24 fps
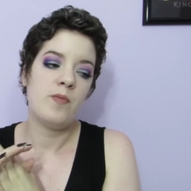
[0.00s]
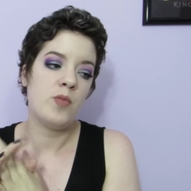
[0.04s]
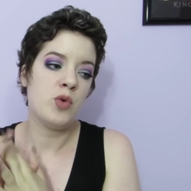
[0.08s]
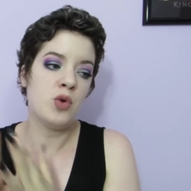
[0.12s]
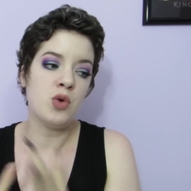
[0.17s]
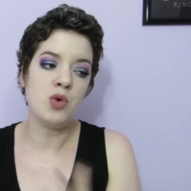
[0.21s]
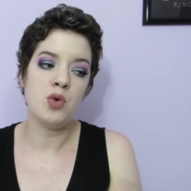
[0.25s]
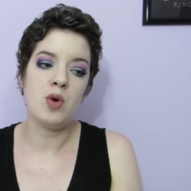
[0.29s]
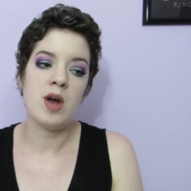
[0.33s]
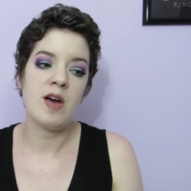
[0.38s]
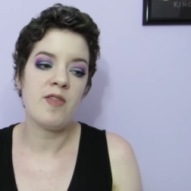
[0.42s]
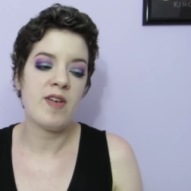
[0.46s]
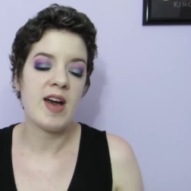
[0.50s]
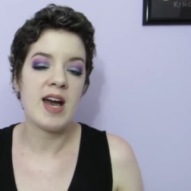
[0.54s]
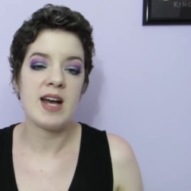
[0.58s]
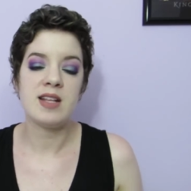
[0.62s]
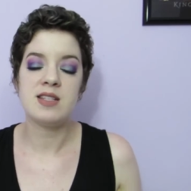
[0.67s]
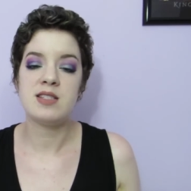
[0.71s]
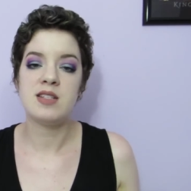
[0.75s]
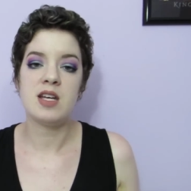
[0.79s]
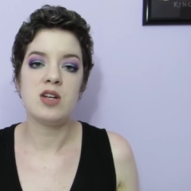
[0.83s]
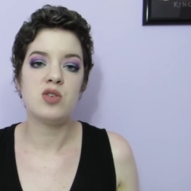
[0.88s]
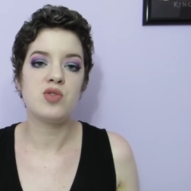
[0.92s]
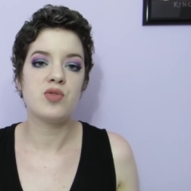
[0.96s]
who have
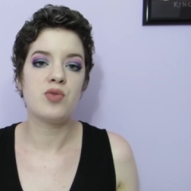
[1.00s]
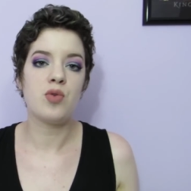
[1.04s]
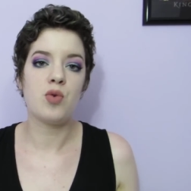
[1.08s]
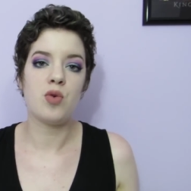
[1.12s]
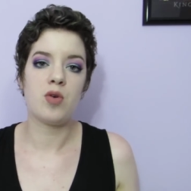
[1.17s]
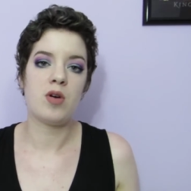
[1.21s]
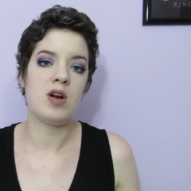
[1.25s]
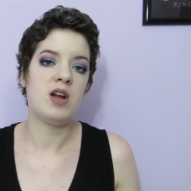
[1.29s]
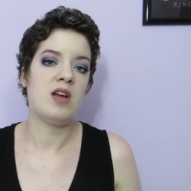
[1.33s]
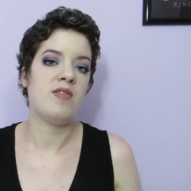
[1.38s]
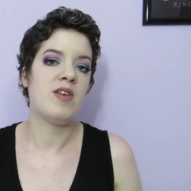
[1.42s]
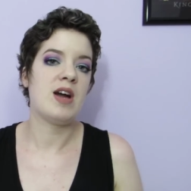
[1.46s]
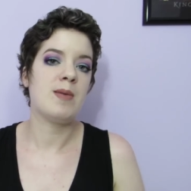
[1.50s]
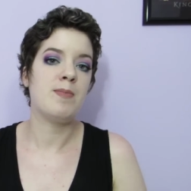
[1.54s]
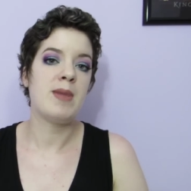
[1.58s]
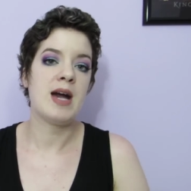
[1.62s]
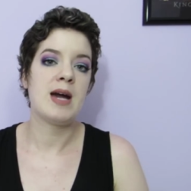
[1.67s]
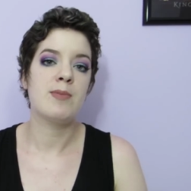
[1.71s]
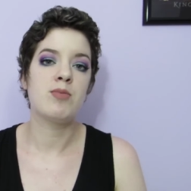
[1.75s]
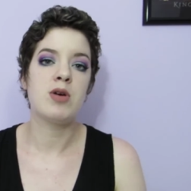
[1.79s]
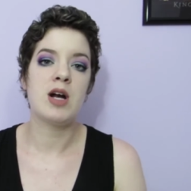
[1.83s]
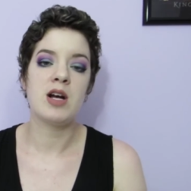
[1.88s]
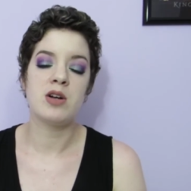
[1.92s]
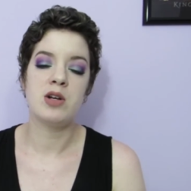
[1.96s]
had stage 4 and have had
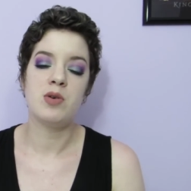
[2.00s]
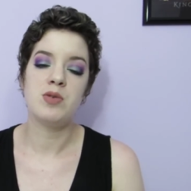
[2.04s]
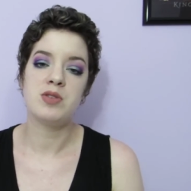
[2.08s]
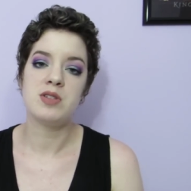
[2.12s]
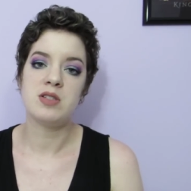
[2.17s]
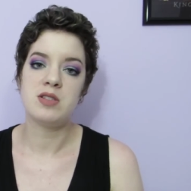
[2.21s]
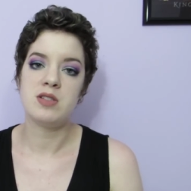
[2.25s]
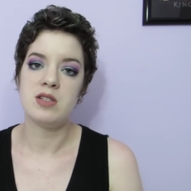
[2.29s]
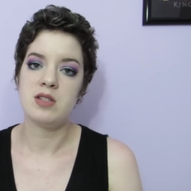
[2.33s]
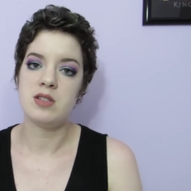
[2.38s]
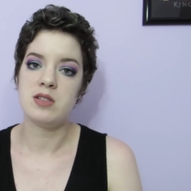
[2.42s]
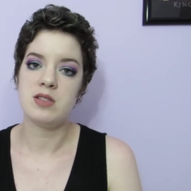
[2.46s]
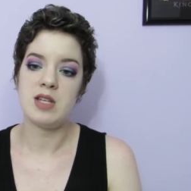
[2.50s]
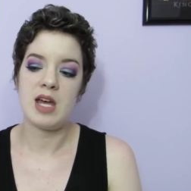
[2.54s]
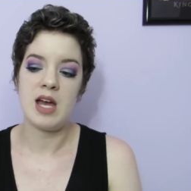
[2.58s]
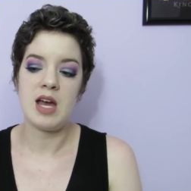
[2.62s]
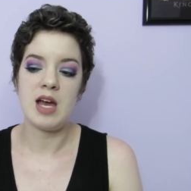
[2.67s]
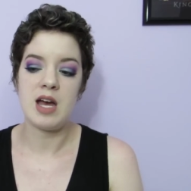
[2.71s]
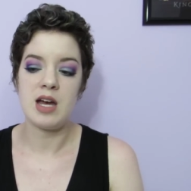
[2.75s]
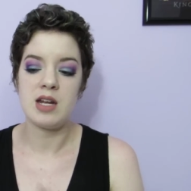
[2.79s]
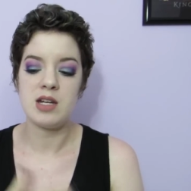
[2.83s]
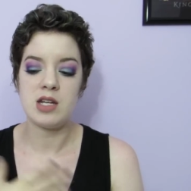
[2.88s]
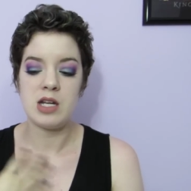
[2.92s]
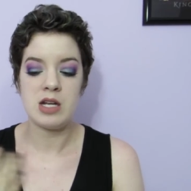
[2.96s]
bad prognoses
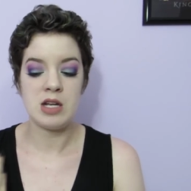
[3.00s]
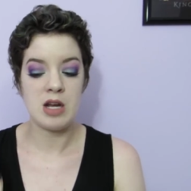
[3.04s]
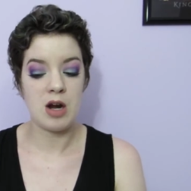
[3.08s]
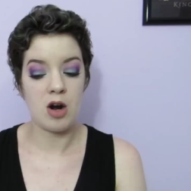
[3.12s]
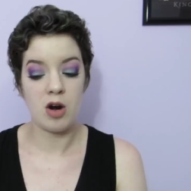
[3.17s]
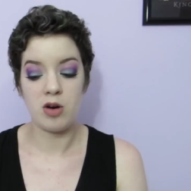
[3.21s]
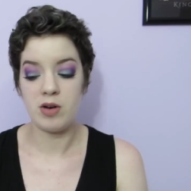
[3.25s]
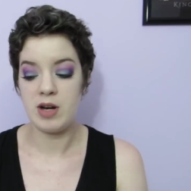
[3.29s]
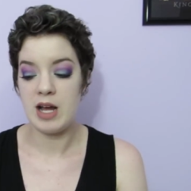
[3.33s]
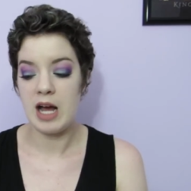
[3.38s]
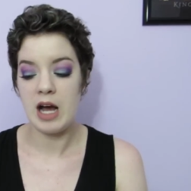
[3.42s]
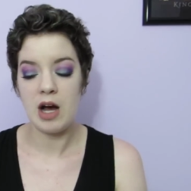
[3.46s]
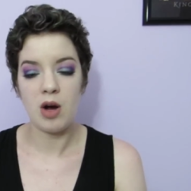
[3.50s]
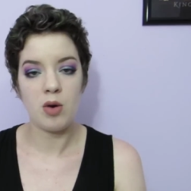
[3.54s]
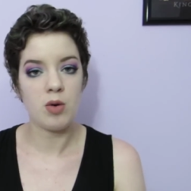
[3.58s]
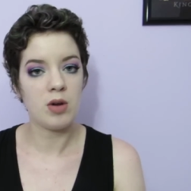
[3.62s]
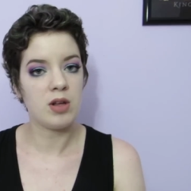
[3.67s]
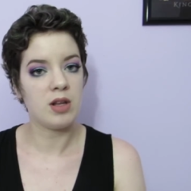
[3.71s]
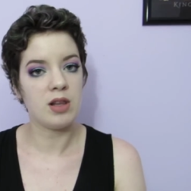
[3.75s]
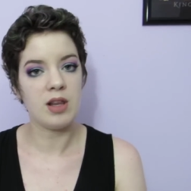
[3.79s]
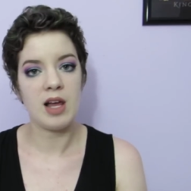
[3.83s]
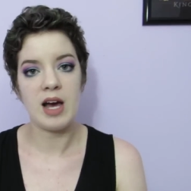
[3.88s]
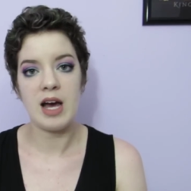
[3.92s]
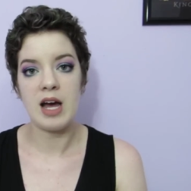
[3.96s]
and are now
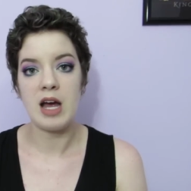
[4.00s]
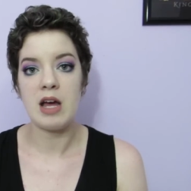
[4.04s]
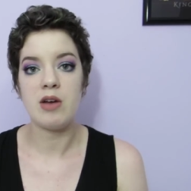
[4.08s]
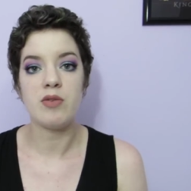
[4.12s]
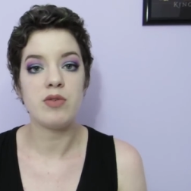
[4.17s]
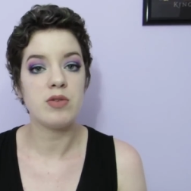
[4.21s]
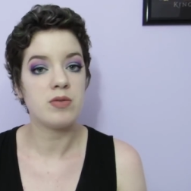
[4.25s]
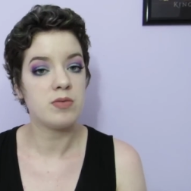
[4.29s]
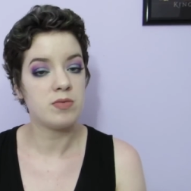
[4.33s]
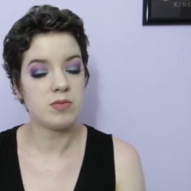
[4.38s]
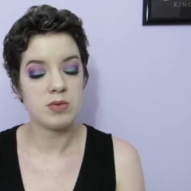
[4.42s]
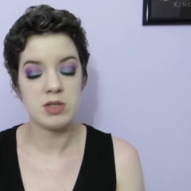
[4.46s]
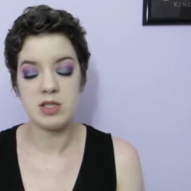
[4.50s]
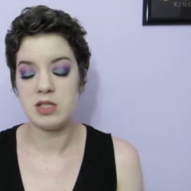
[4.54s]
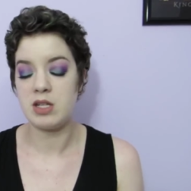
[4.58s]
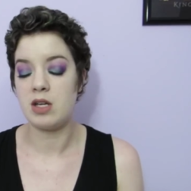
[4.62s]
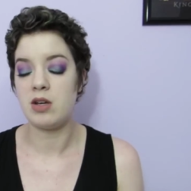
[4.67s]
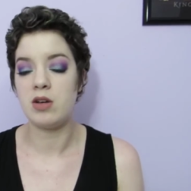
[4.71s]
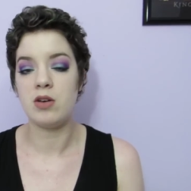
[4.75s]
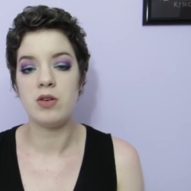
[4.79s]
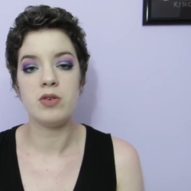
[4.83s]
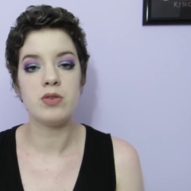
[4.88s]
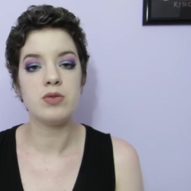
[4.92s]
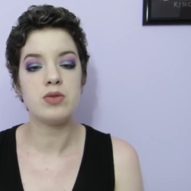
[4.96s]
alive
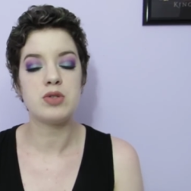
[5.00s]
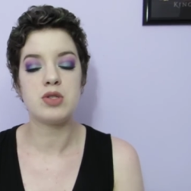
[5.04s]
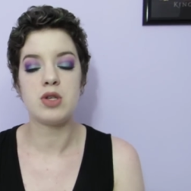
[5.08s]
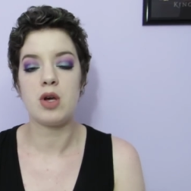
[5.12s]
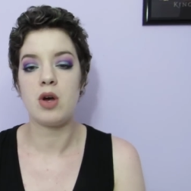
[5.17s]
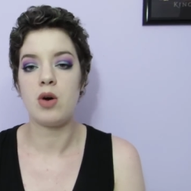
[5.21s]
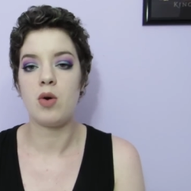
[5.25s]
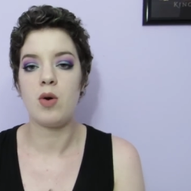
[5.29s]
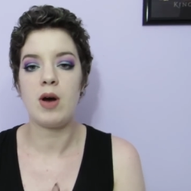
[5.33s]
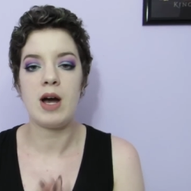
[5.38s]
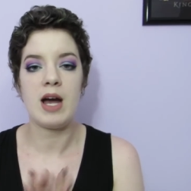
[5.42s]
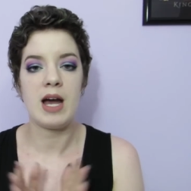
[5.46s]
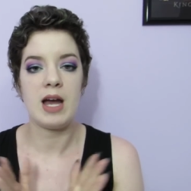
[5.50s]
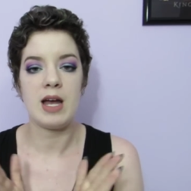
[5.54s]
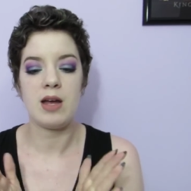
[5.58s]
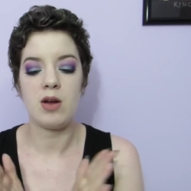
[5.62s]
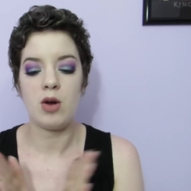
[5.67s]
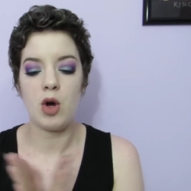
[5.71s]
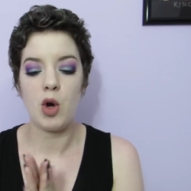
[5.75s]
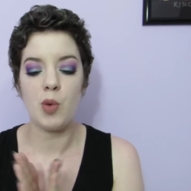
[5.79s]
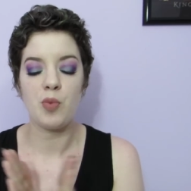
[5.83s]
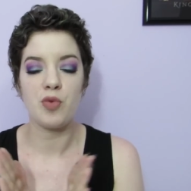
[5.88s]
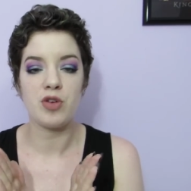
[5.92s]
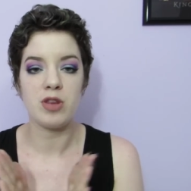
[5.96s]
still, so I
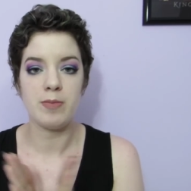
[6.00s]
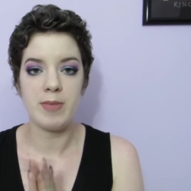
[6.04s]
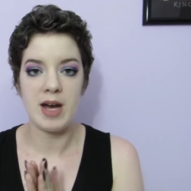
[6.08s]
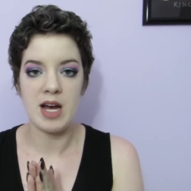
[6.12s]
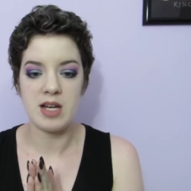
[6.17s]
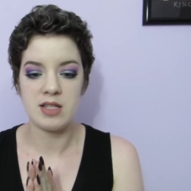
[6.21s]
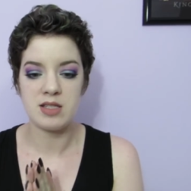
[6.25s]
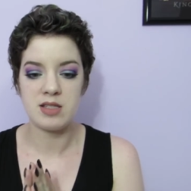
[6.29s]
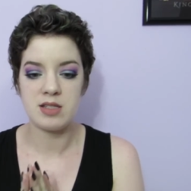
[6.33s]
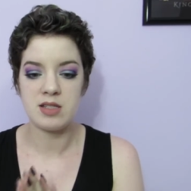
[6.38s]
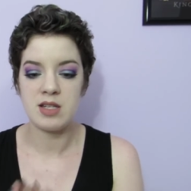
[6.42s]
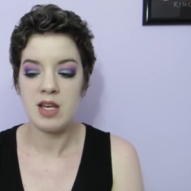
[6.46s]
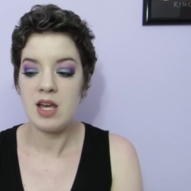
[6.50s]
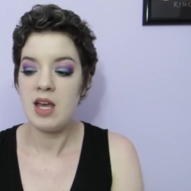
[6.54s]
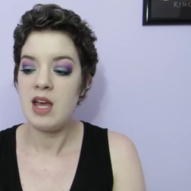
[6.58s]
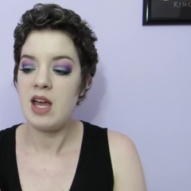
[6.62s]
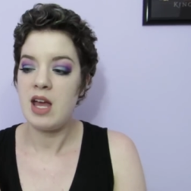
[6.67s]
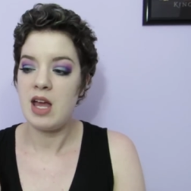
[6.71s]
hope for the best.